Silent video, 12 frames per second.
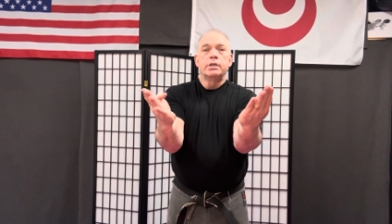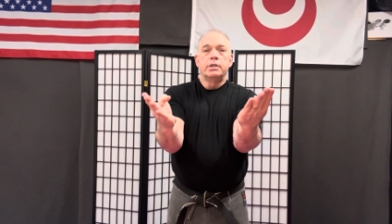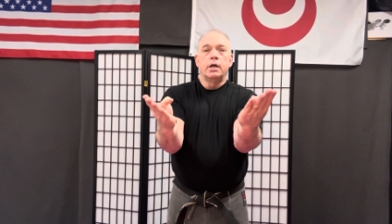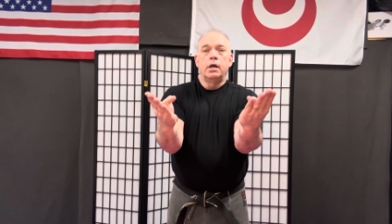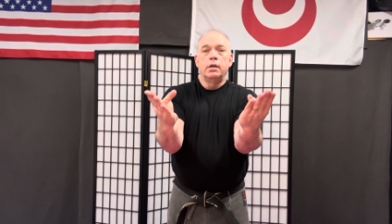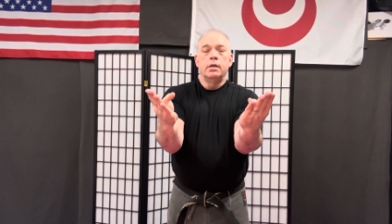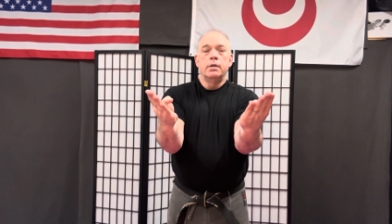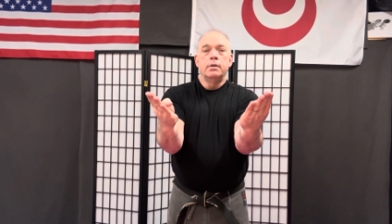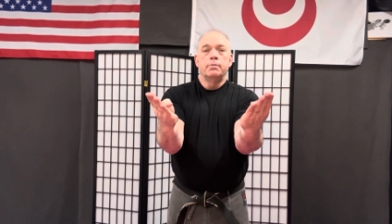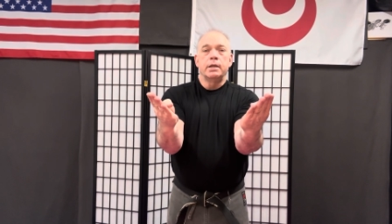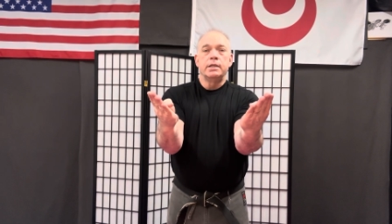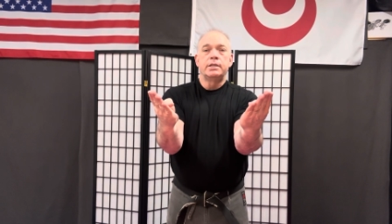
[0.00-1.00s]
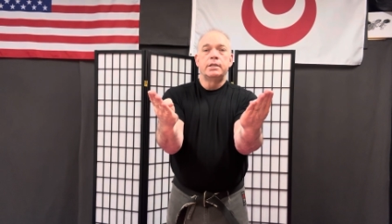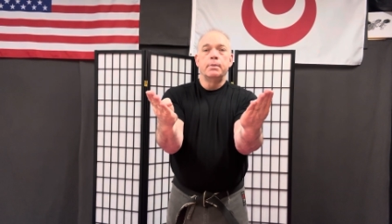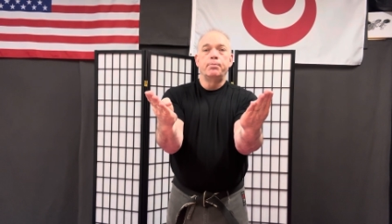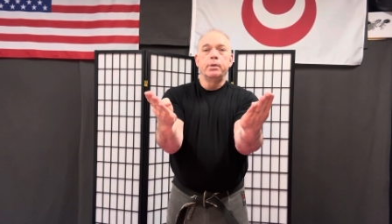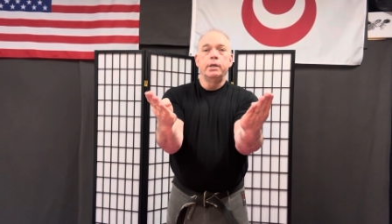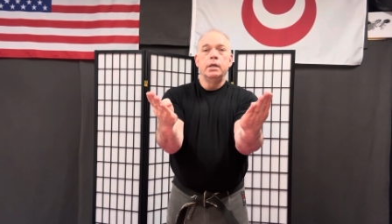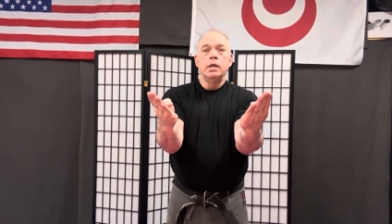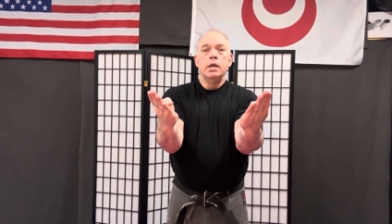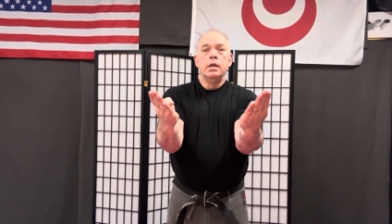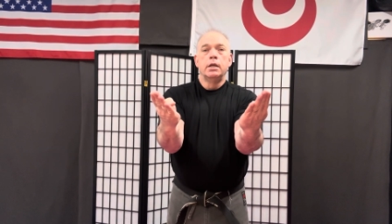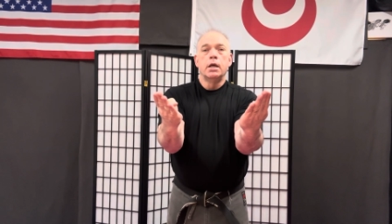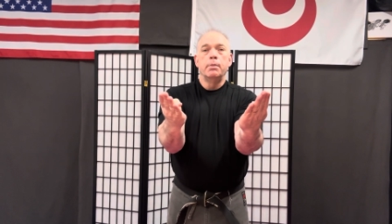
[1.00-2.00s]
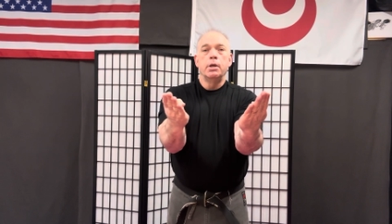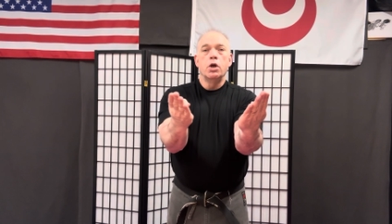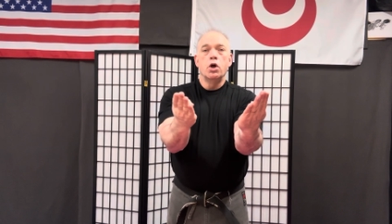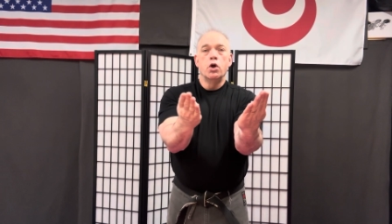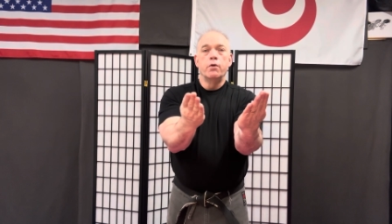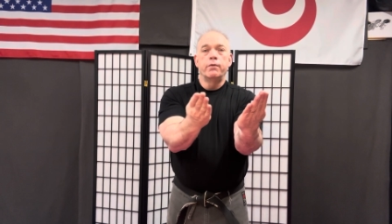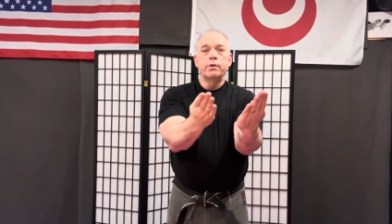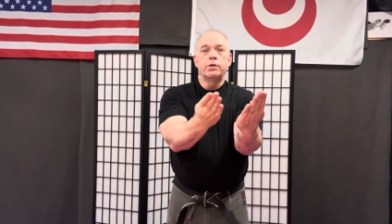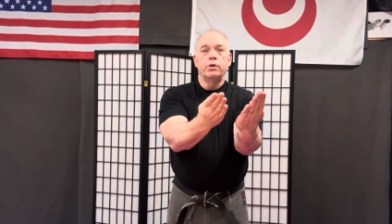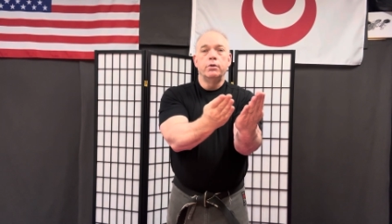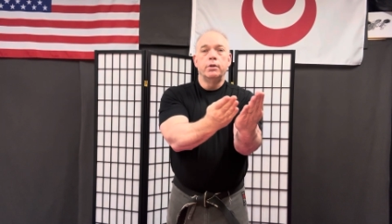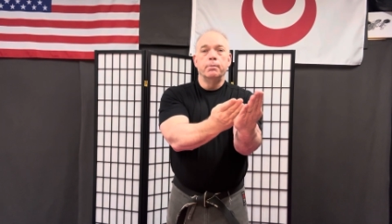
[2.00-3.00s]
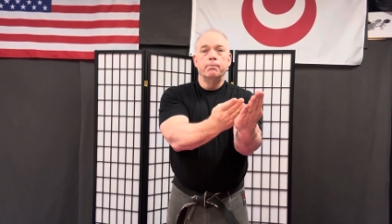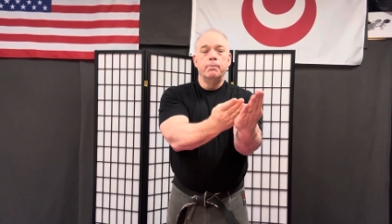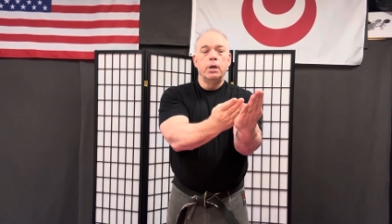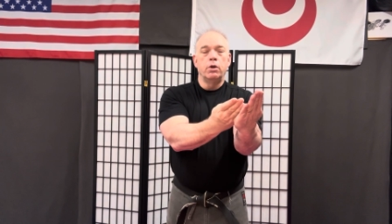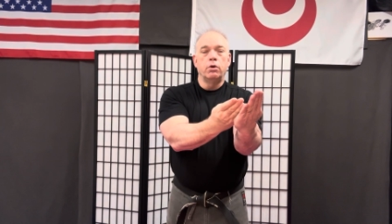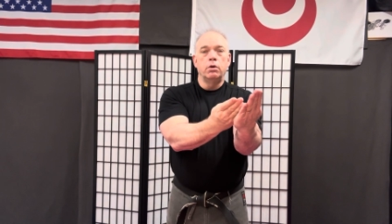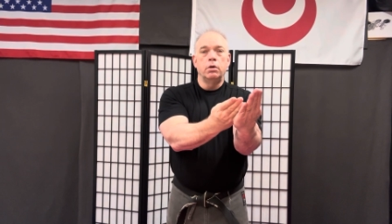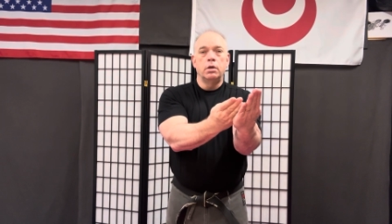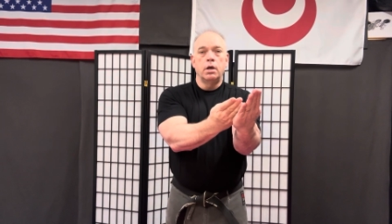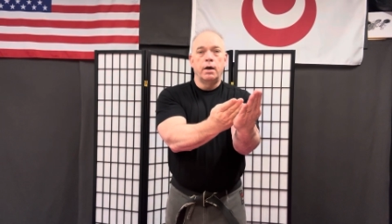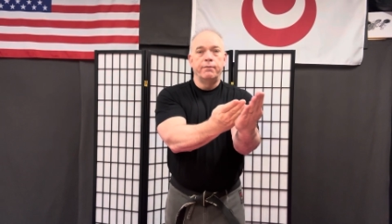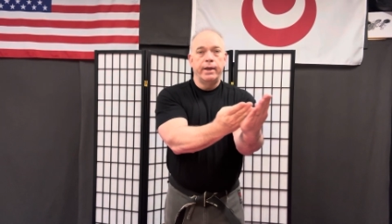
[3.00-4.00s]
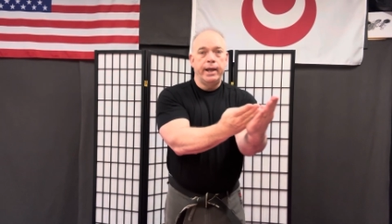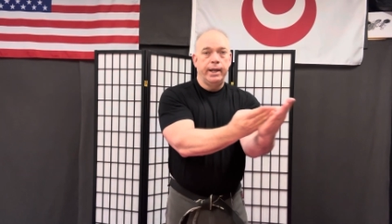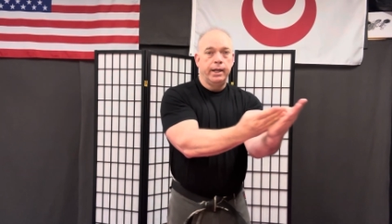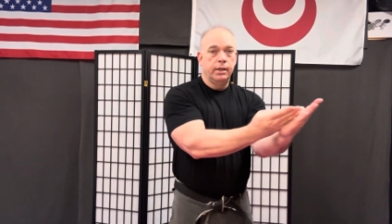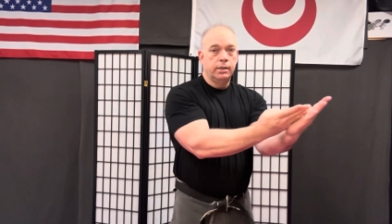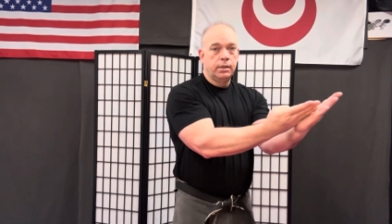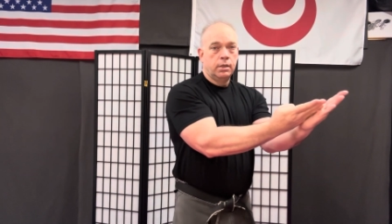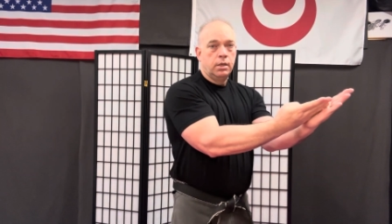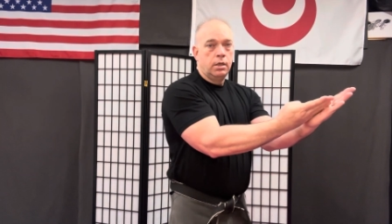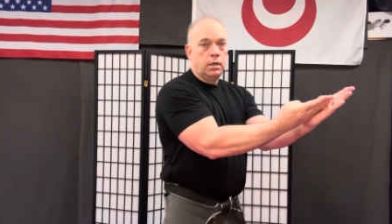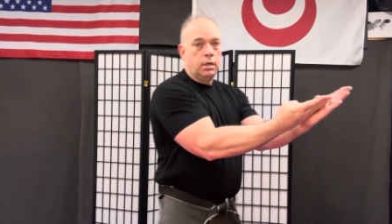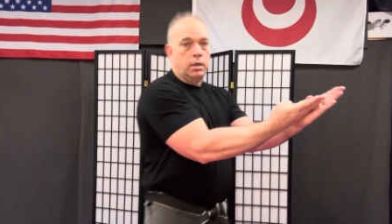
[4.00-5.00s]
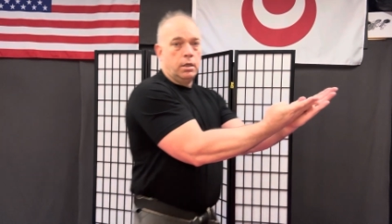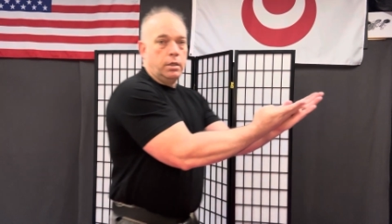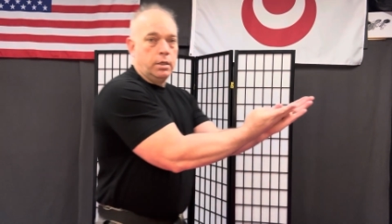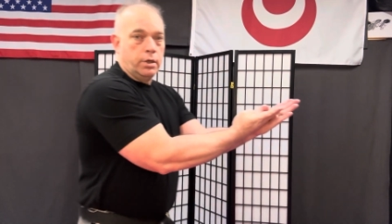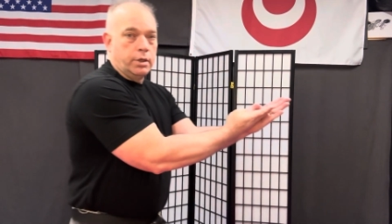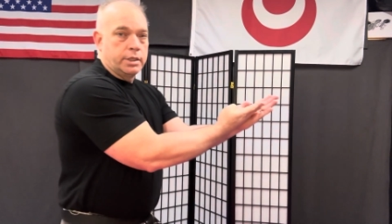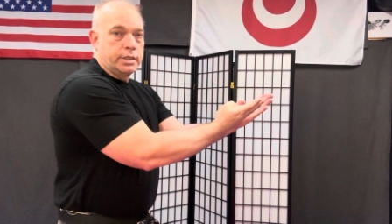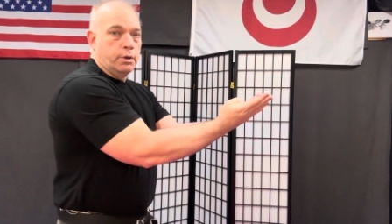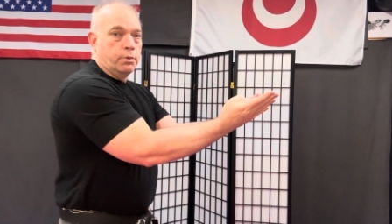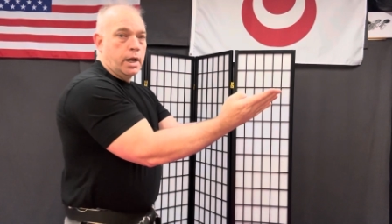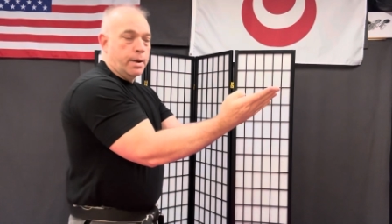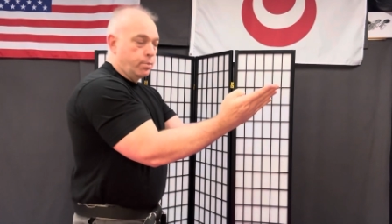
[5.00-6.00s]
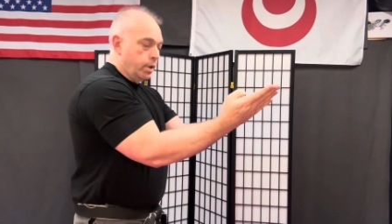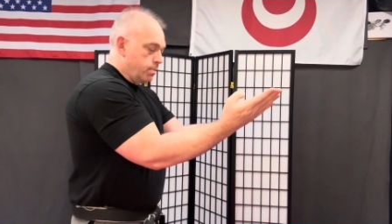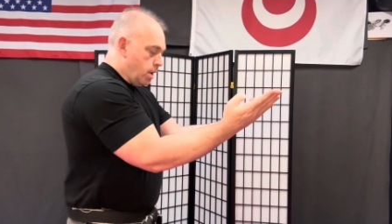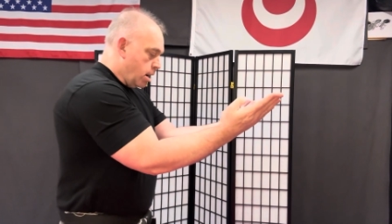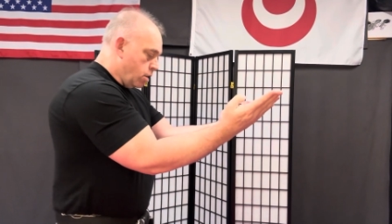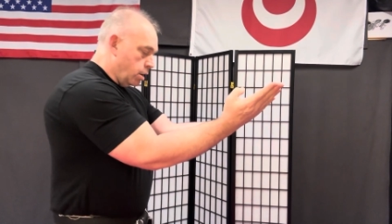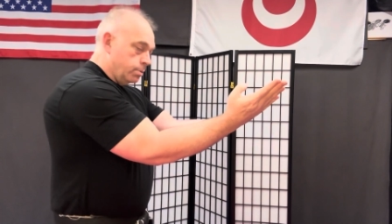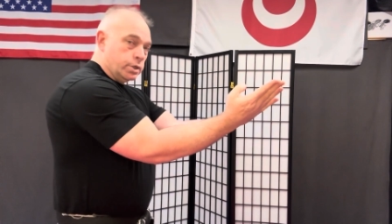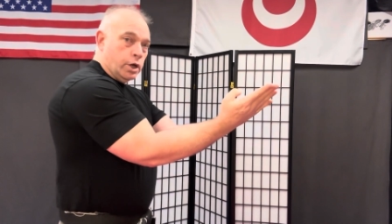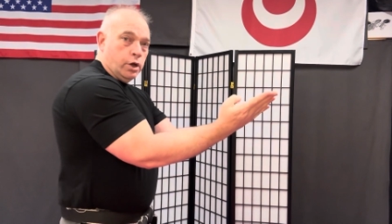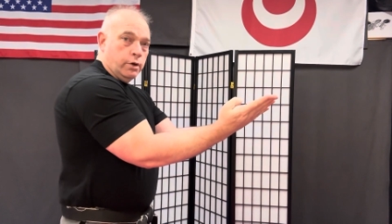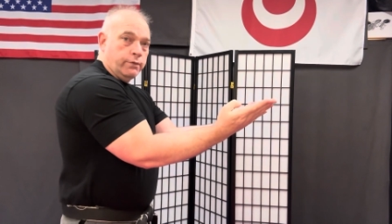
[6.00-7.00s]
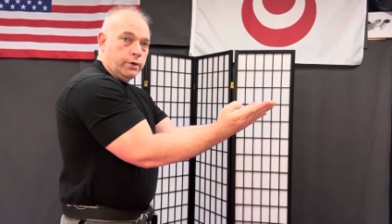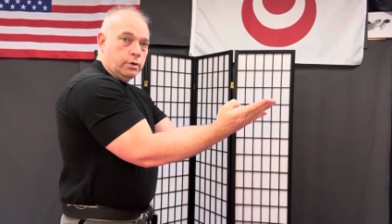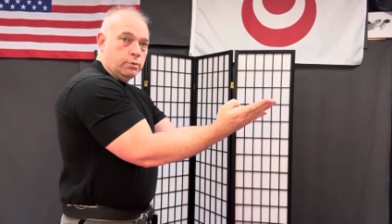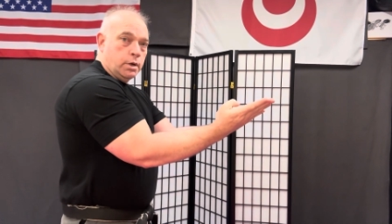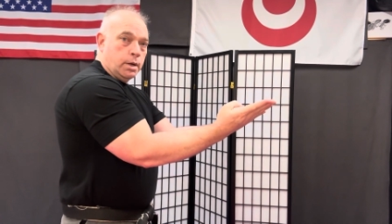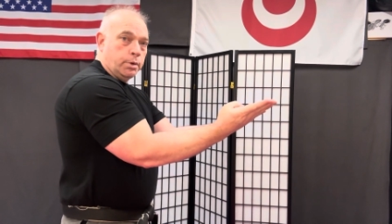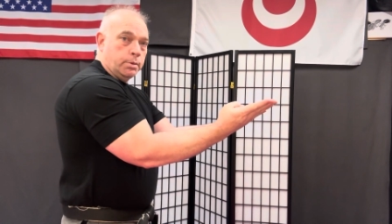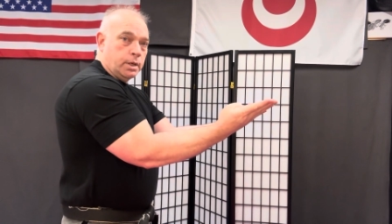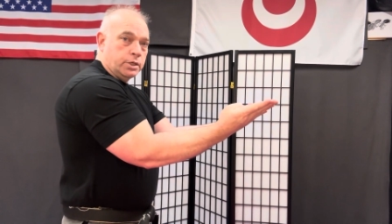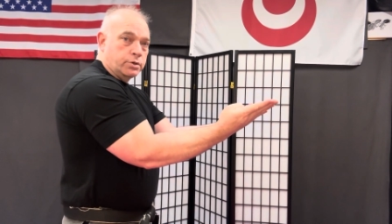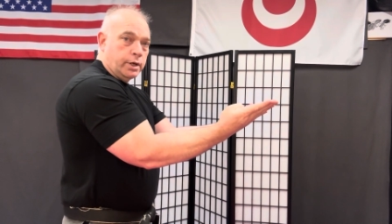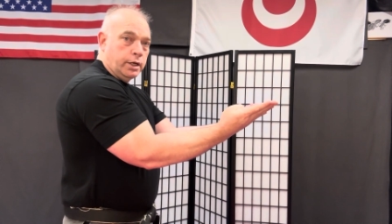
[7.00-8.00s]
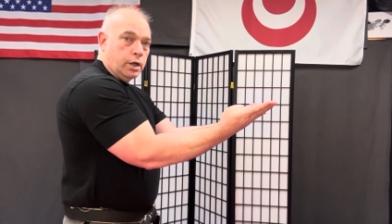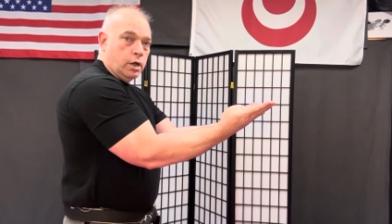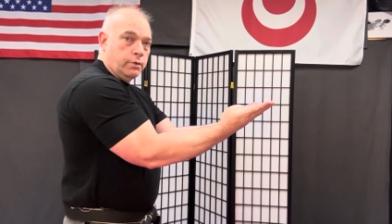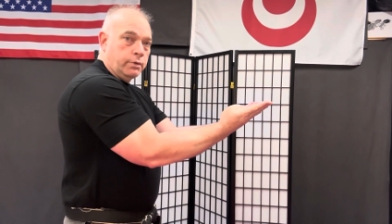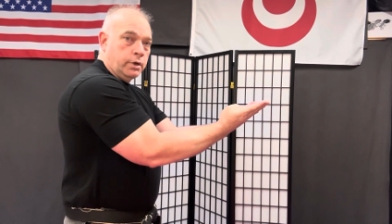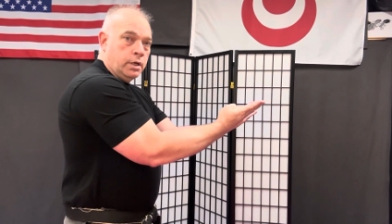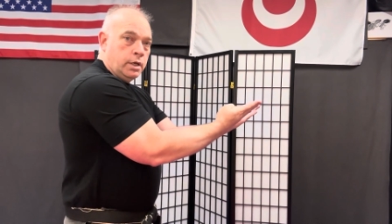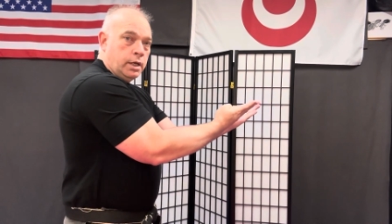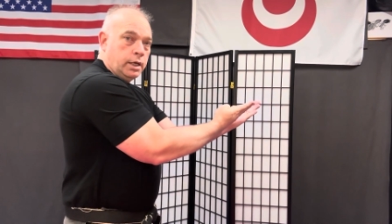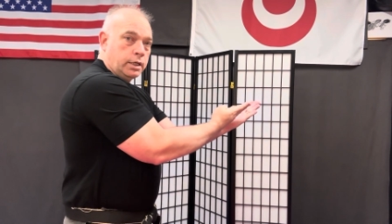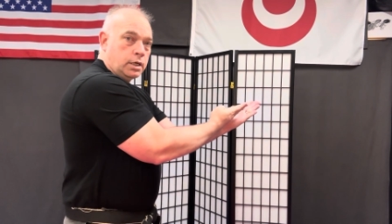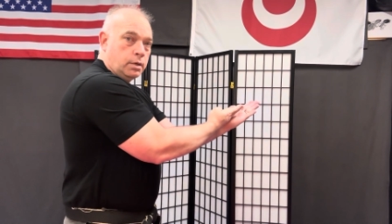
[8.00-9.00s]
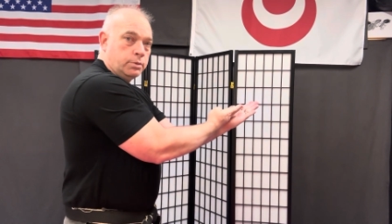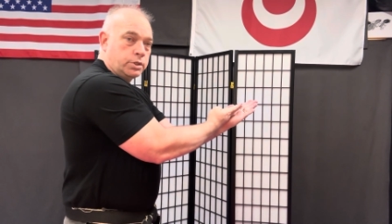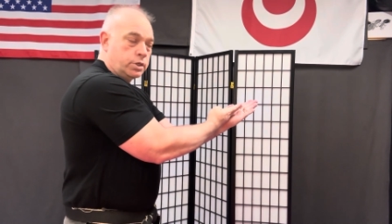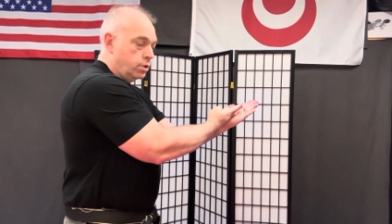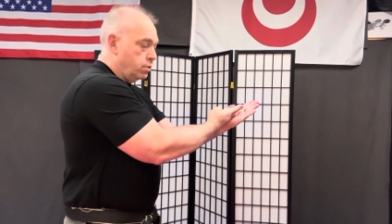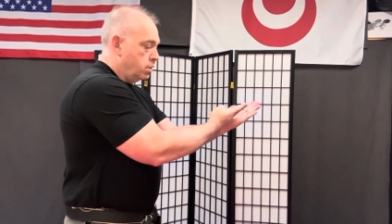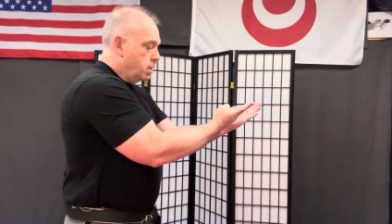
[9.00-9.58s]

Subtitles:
done by simply coming over to the middle of the hand. Notice that when I bring my arms over, when I bring my strike over, it comes to